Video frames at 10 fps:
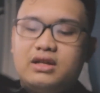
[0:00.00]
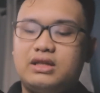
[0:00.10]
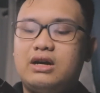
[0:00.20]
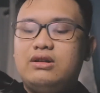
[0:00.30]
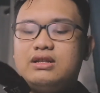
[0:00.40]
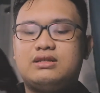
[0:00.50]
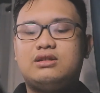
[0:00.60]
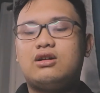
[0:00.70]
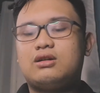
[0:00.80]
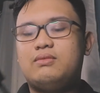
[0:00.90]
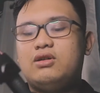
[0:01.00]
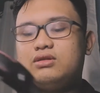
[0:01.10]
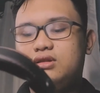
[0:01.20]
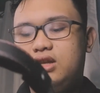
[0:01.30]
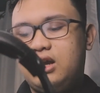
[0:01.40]
Now let's talk
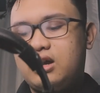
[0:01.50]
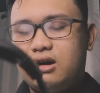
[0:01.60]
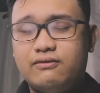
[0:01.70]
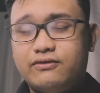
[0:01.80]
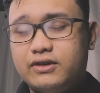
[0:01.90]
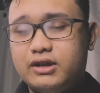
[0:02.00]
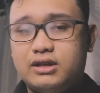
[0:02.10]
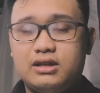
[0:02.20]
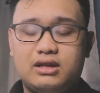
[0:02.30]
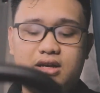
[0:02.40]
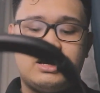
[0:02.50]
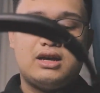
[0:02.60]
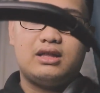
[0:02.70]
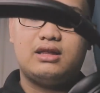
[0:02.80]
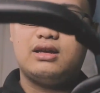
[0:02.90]
about the comfort and